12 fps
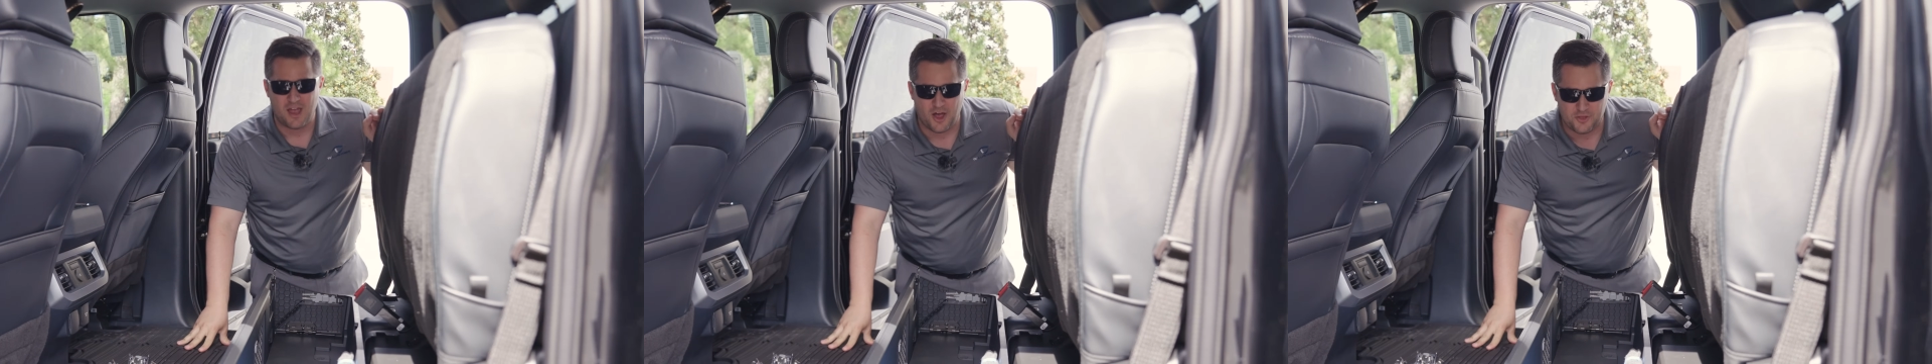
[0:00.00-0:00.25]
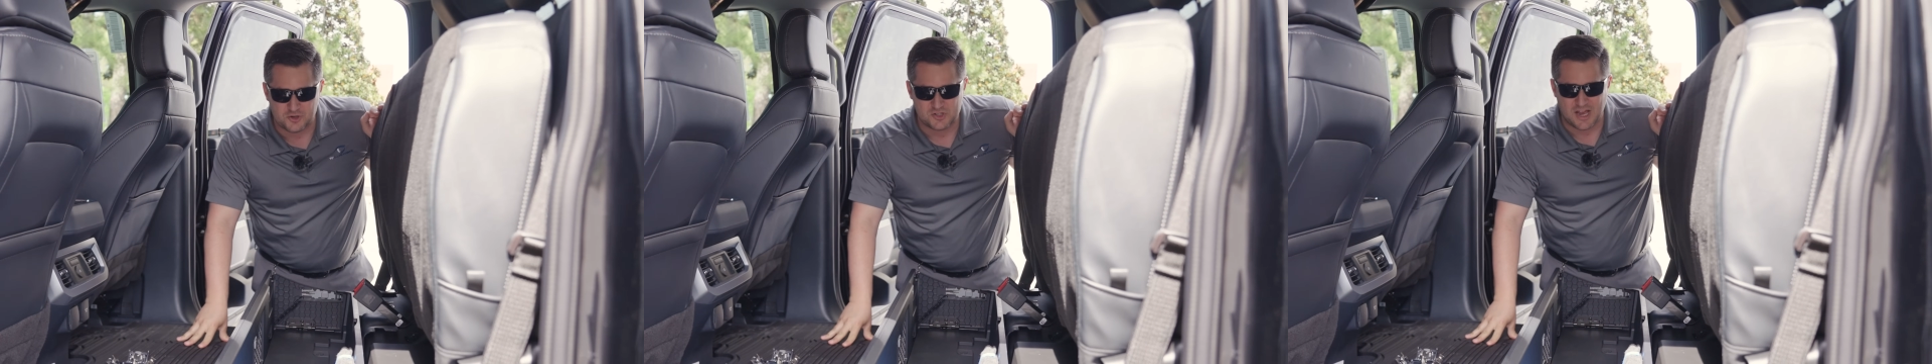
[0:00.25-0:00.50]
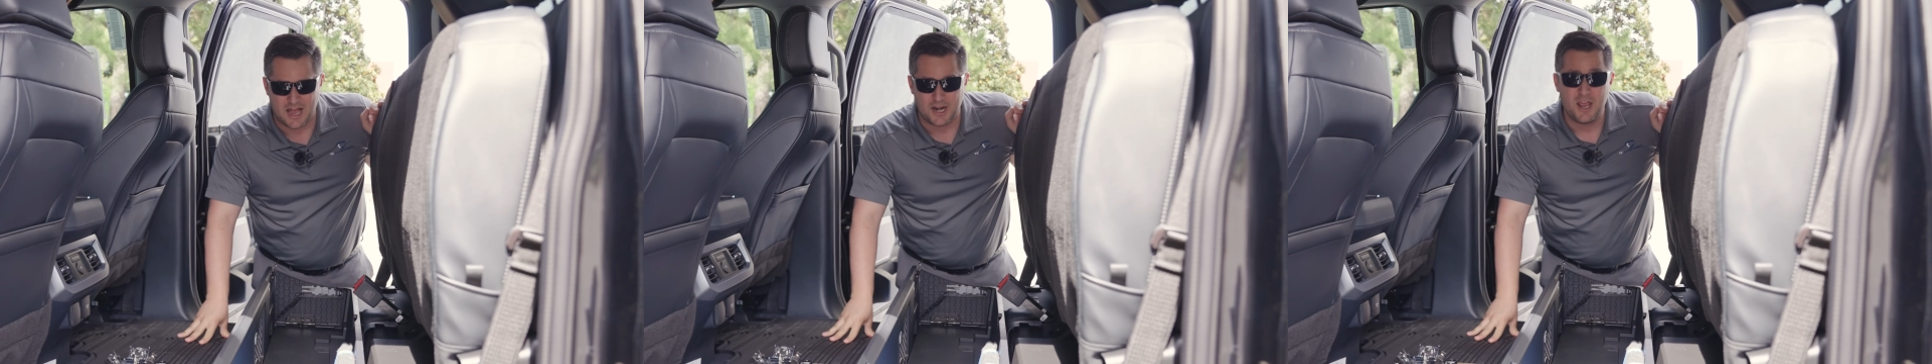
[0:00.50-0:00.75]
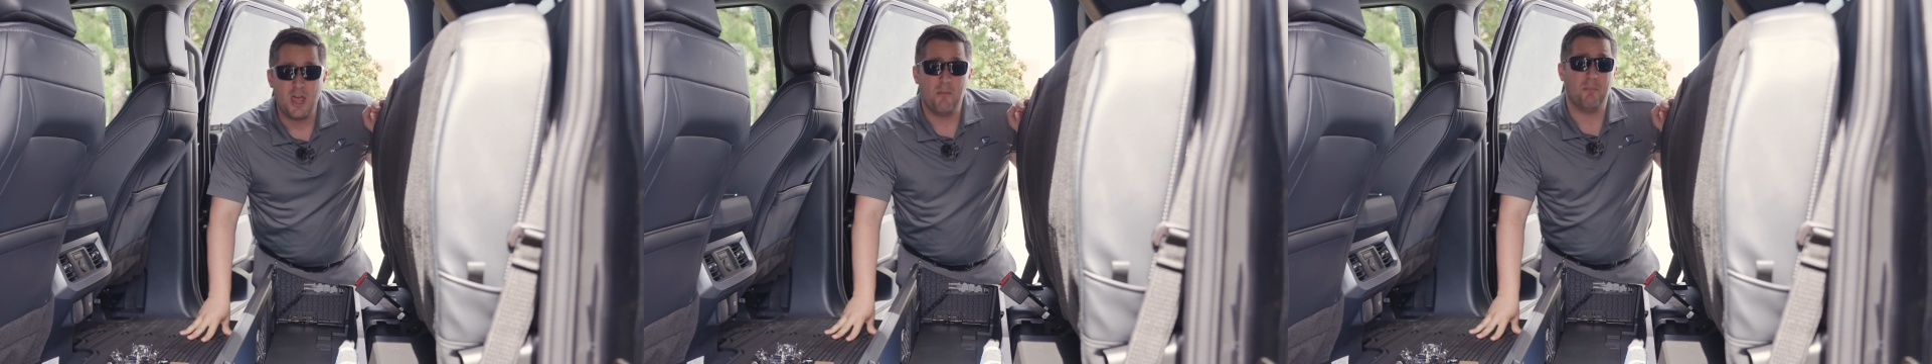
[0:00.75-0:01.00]
other side.
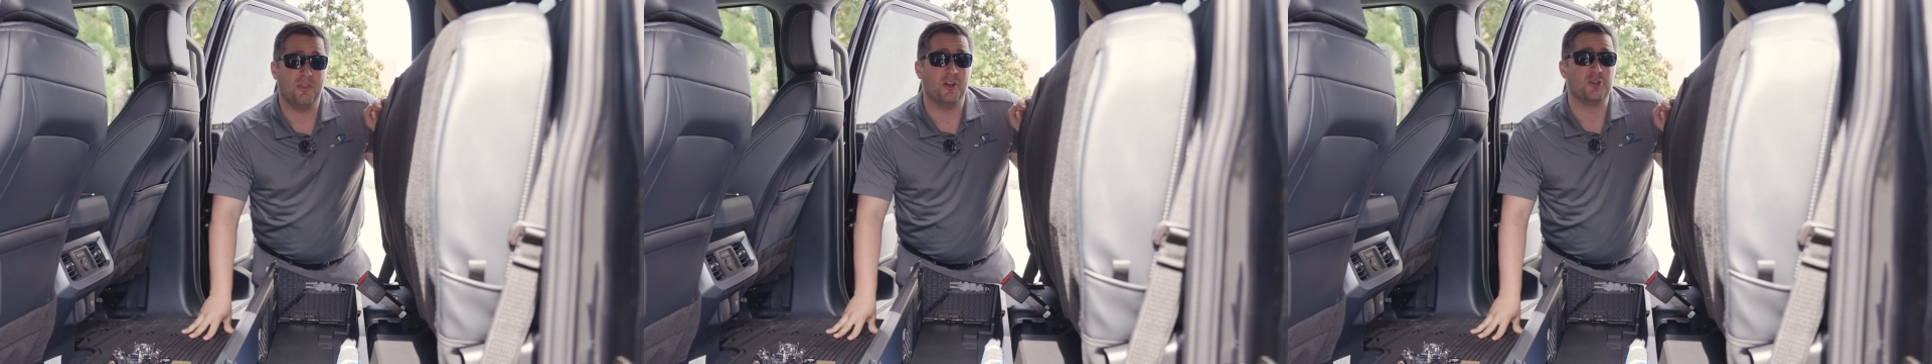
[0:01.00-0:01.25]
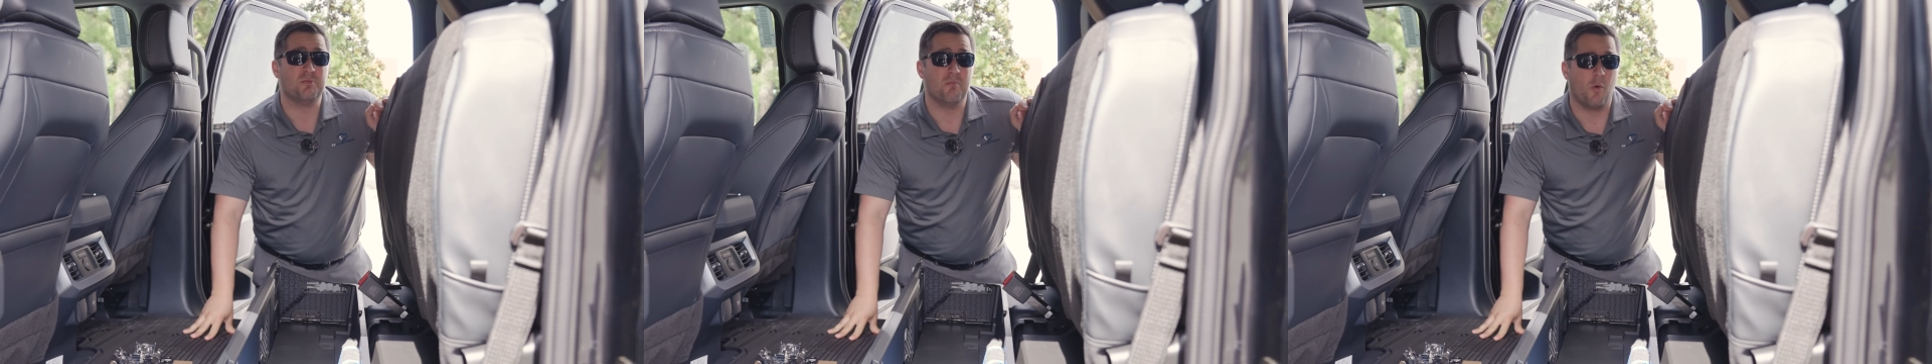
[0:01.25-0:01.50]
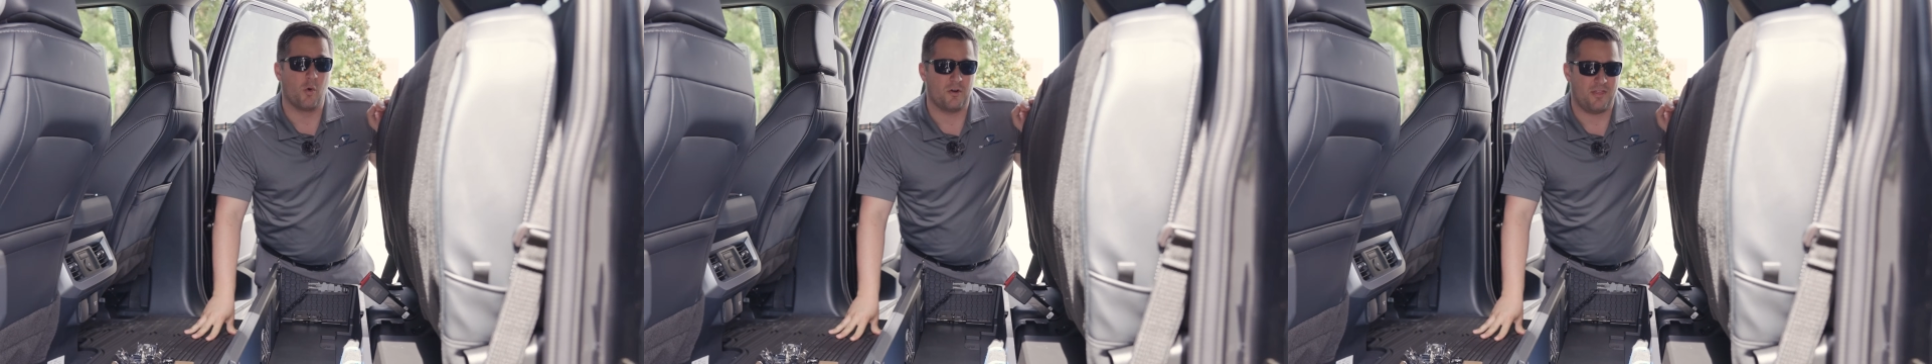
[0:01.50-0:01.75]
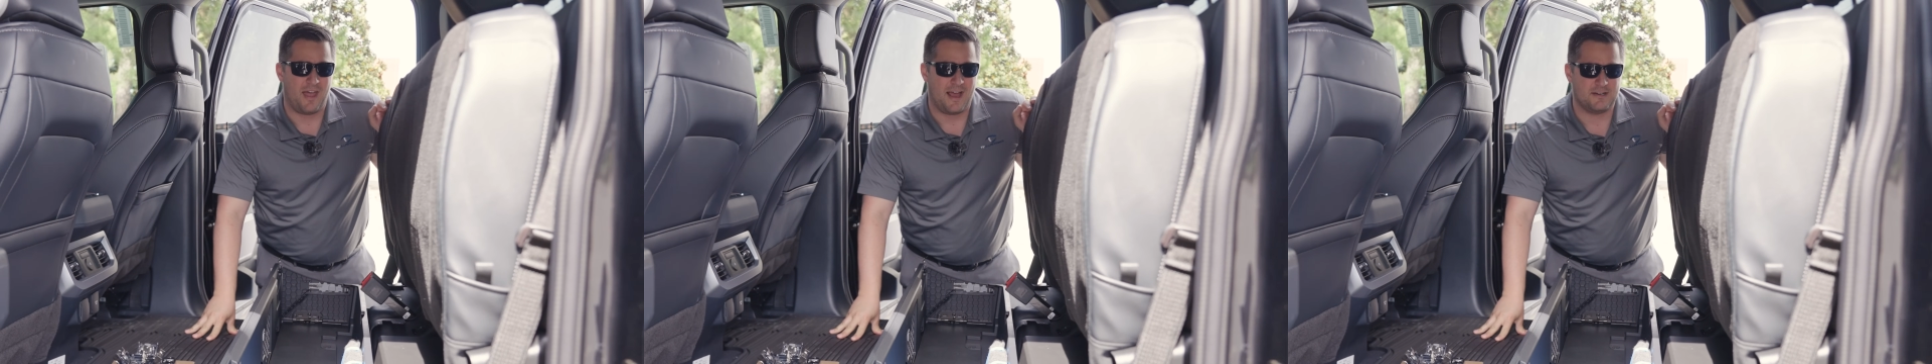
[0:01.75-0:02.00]
But there's more to
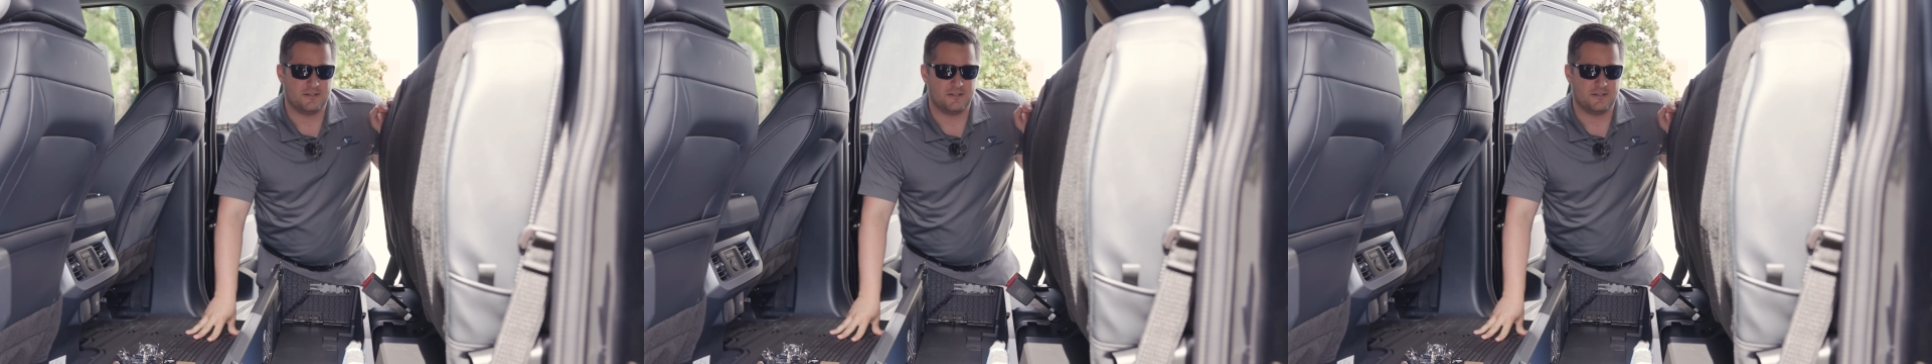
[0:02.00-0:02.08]
that.